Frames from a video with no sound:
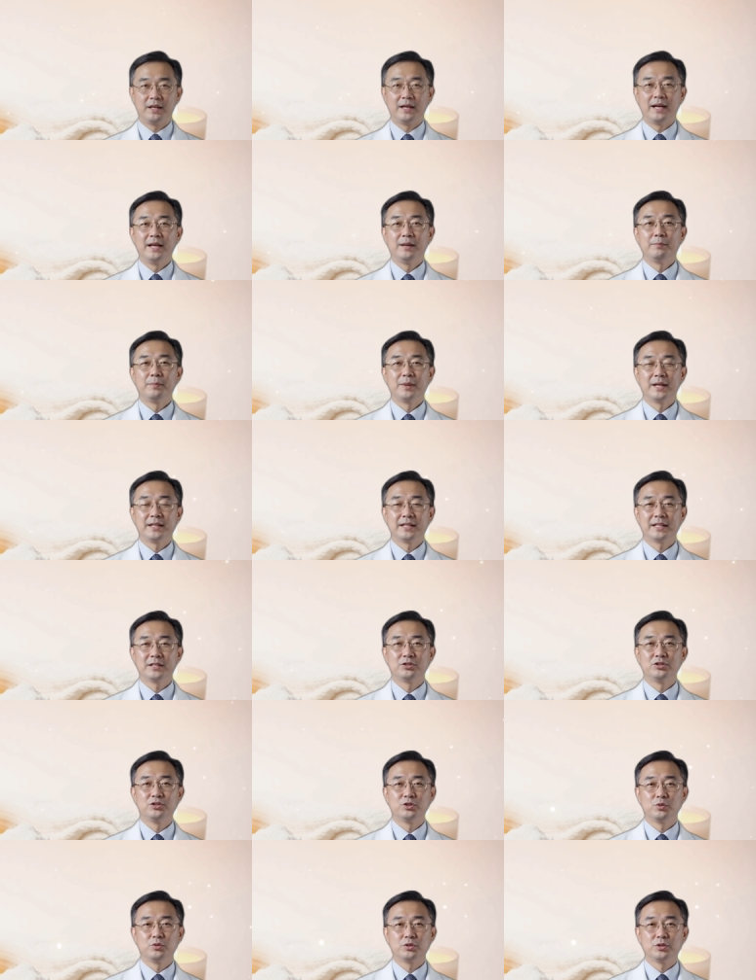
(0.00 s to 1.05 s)
and baking
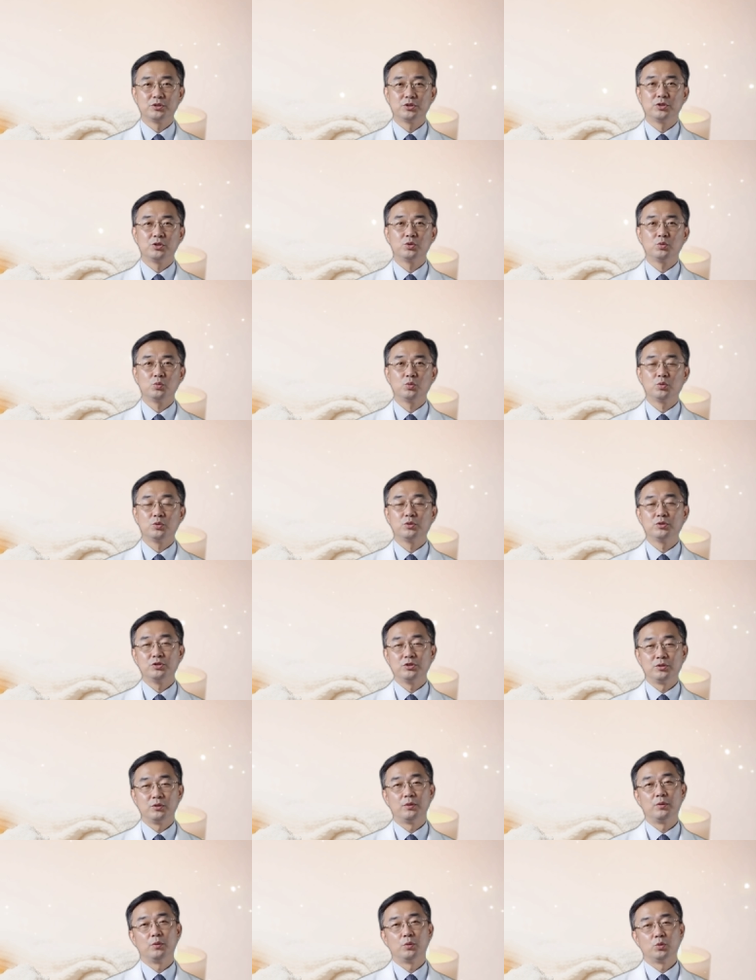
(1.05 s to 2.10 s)
soda cures
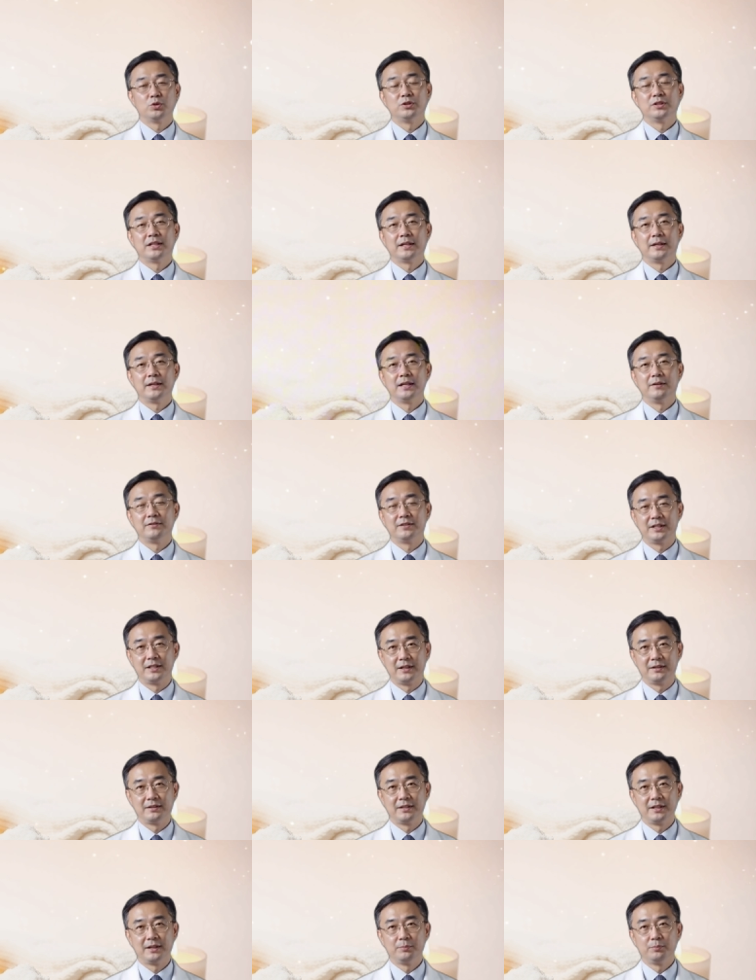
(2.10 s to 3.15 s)
or
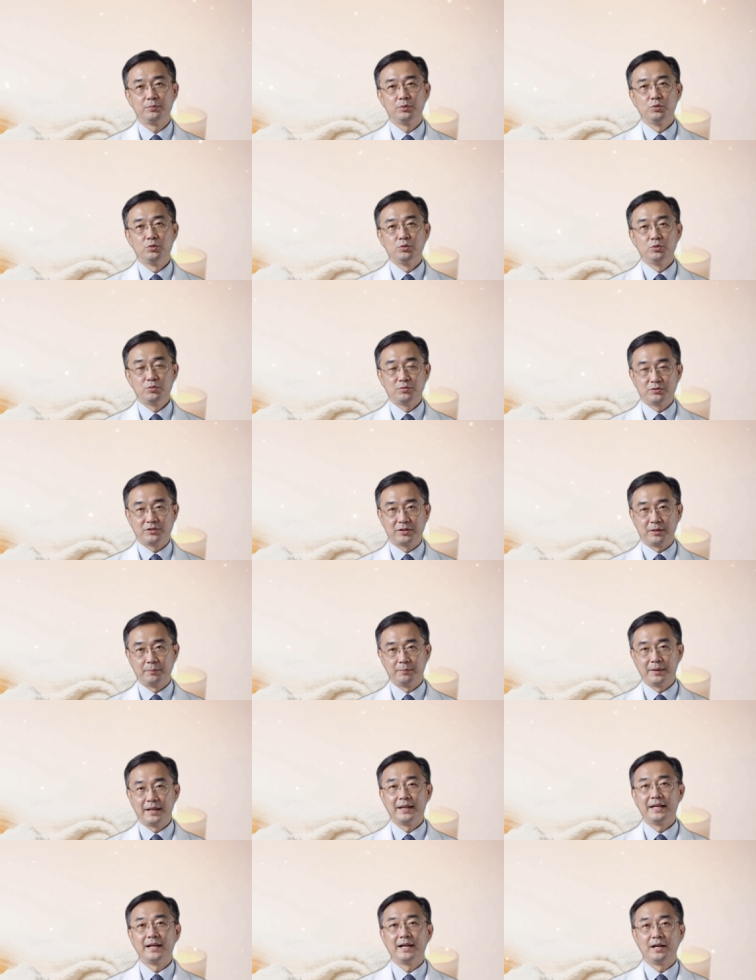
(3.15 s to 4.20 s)
significantly improves the
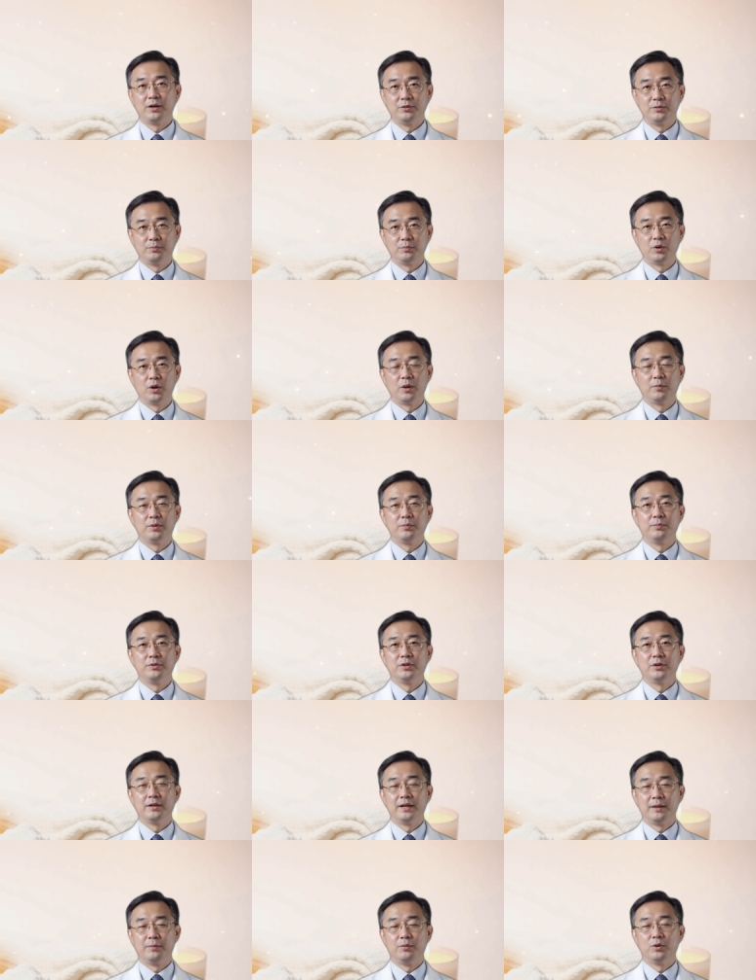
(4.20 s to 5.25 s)
many health problems
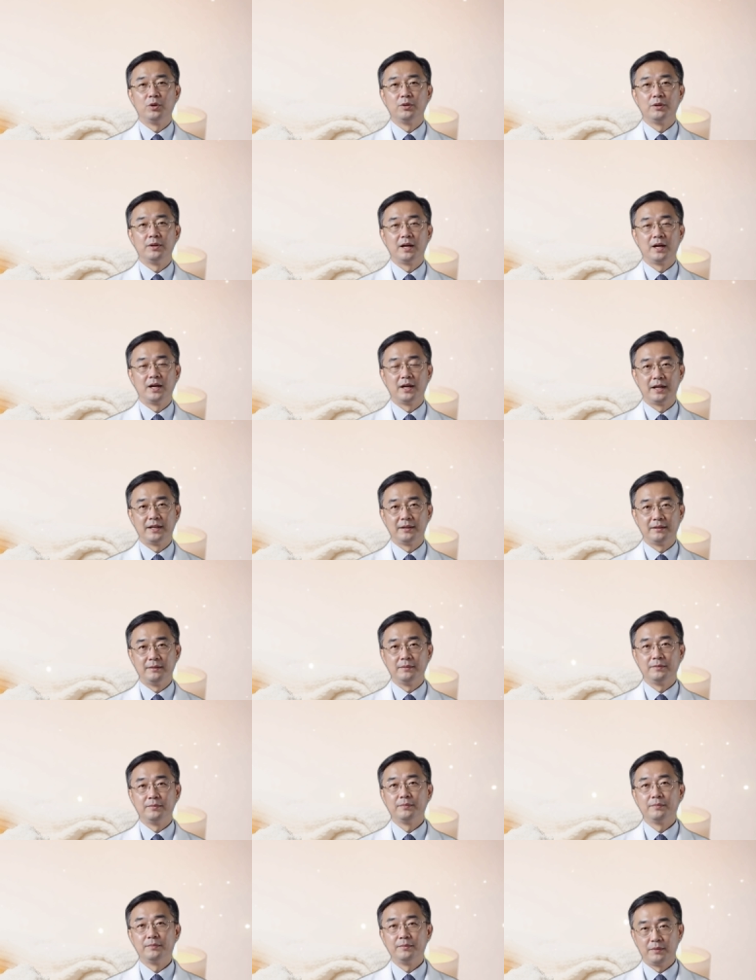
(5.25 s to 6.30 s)
claimed online.
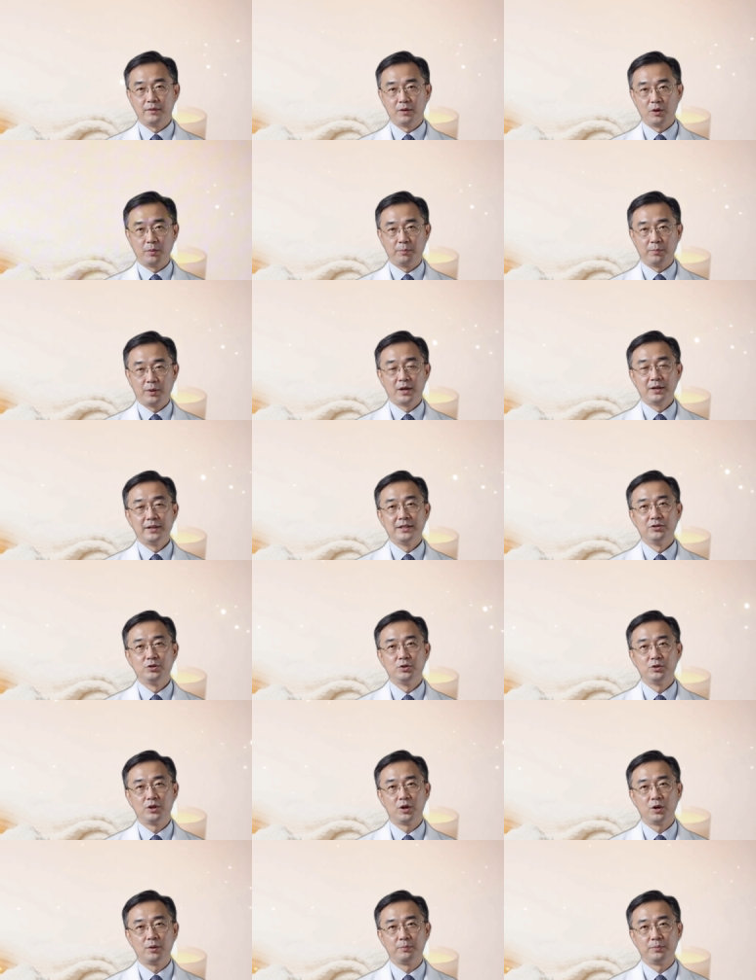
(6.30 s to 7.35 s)
Our bodies are
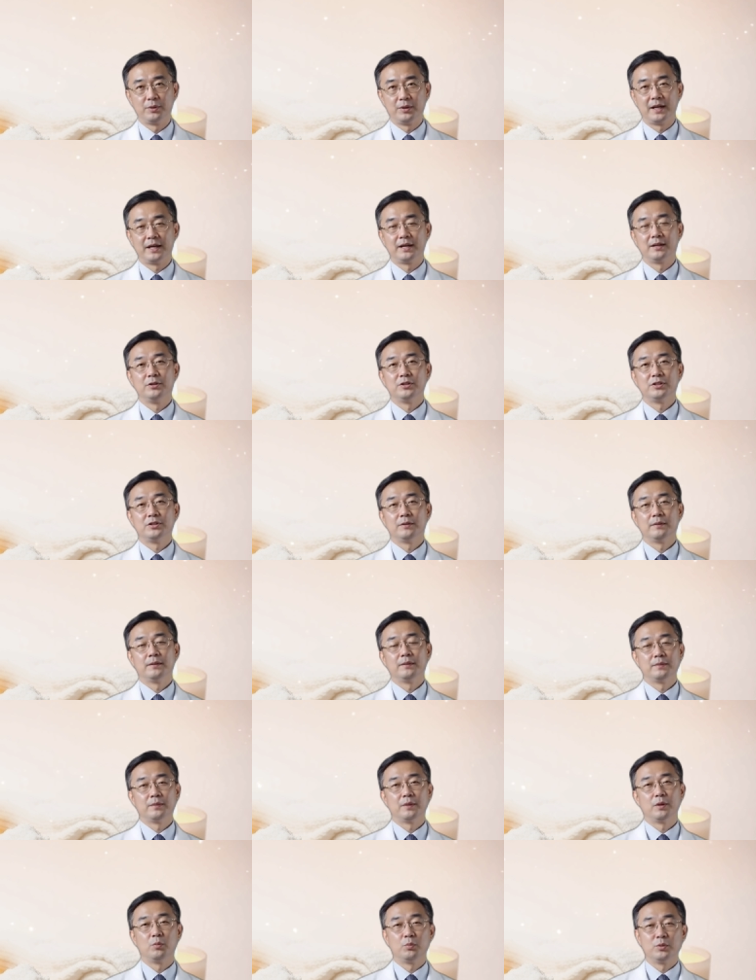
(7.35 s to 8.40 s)
complex,
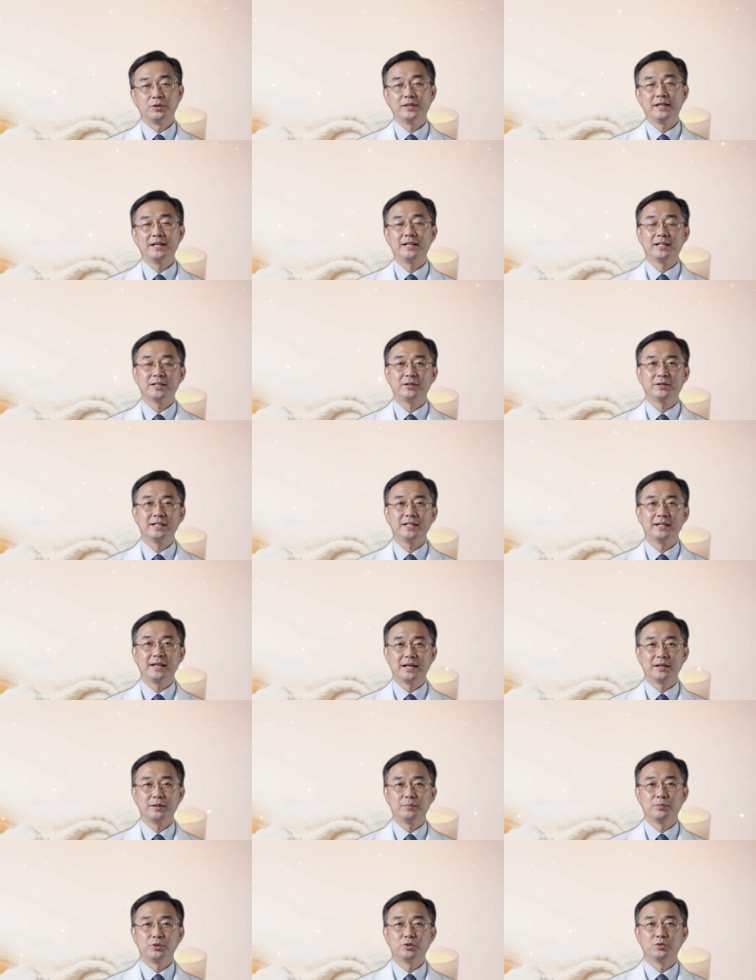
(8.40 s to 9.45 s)
with healing
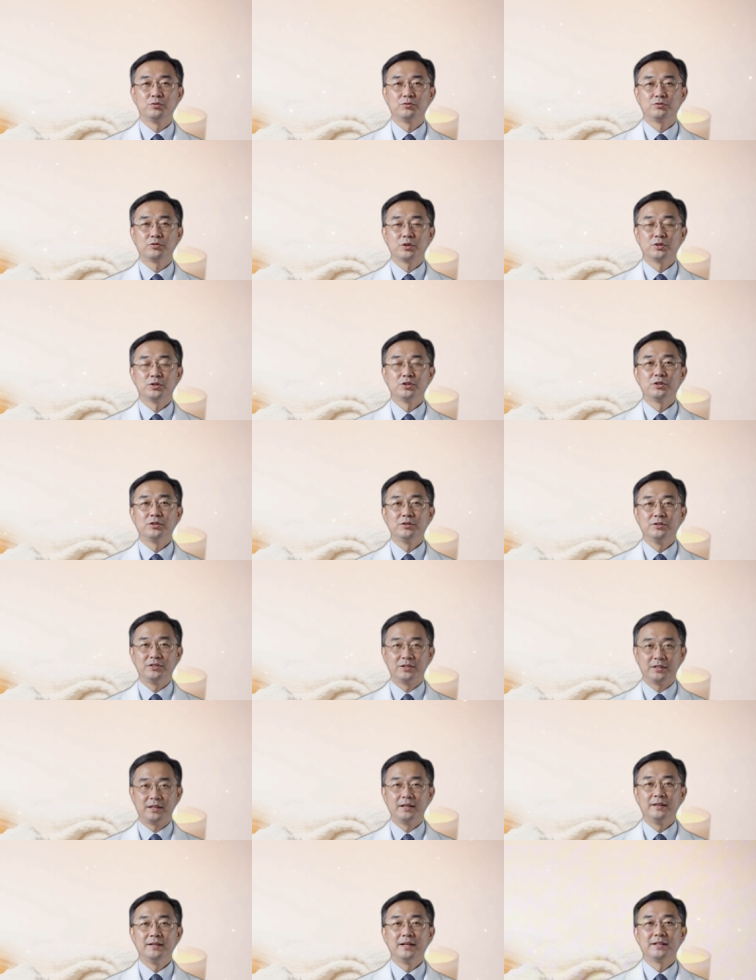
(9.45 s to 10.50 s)
and immune functions
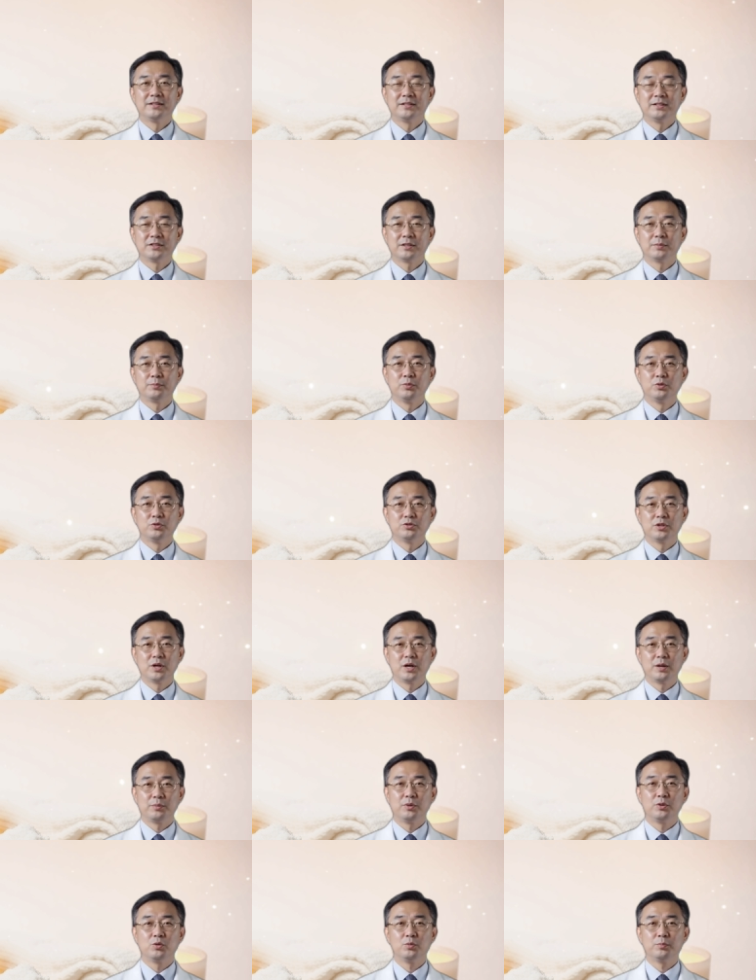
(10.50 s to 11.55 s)
that simple
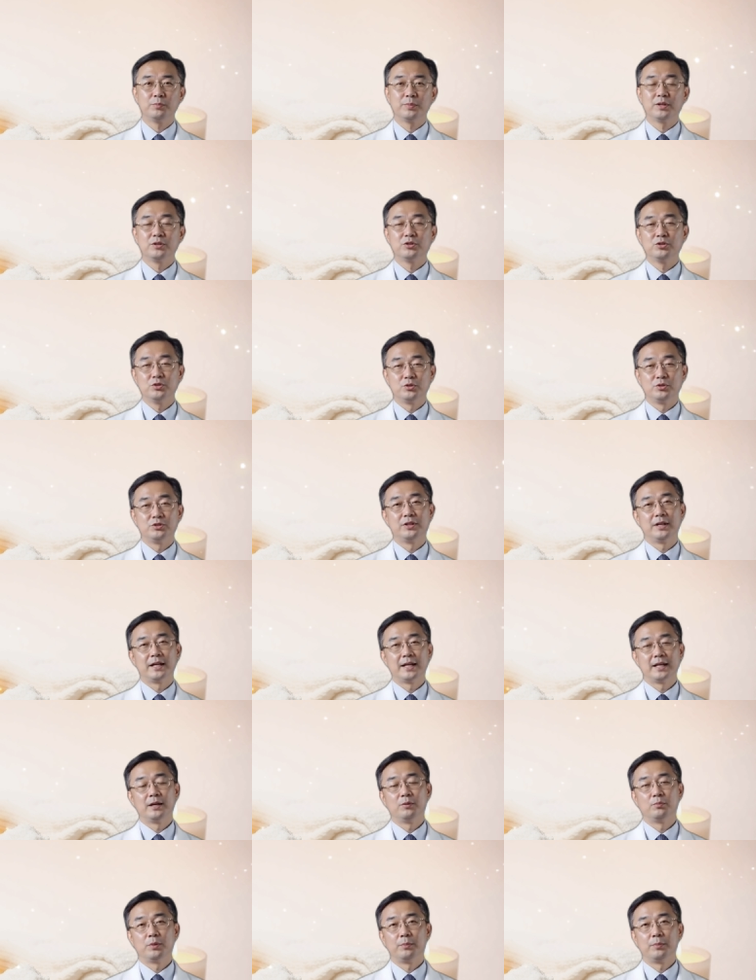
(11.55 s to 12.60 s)
topical mixtures
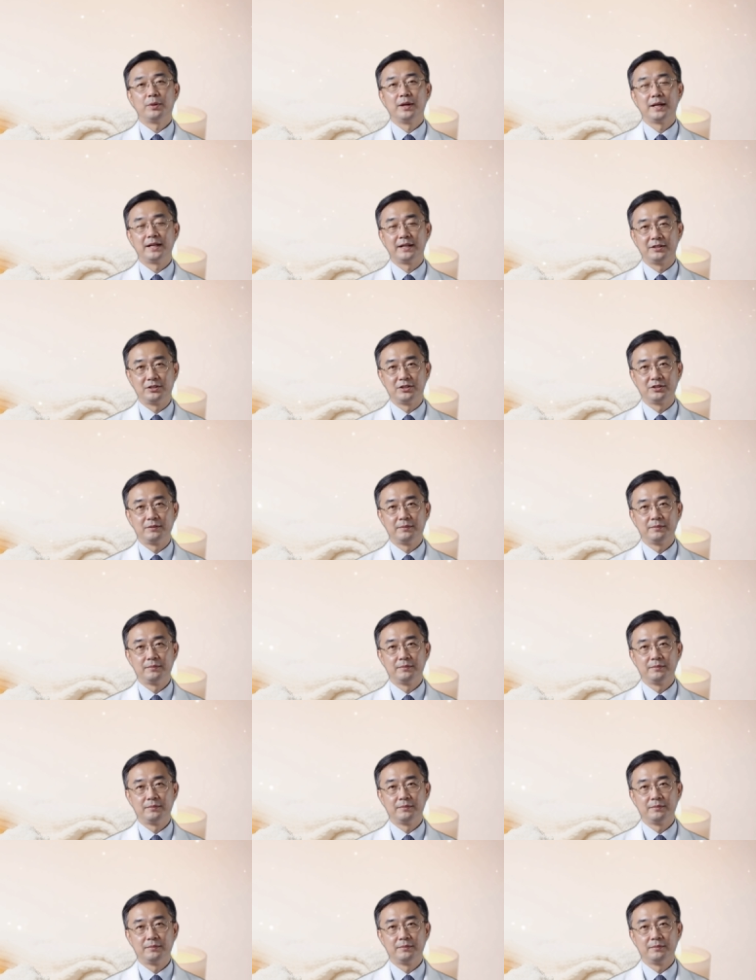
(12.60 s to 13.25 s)
can't replace.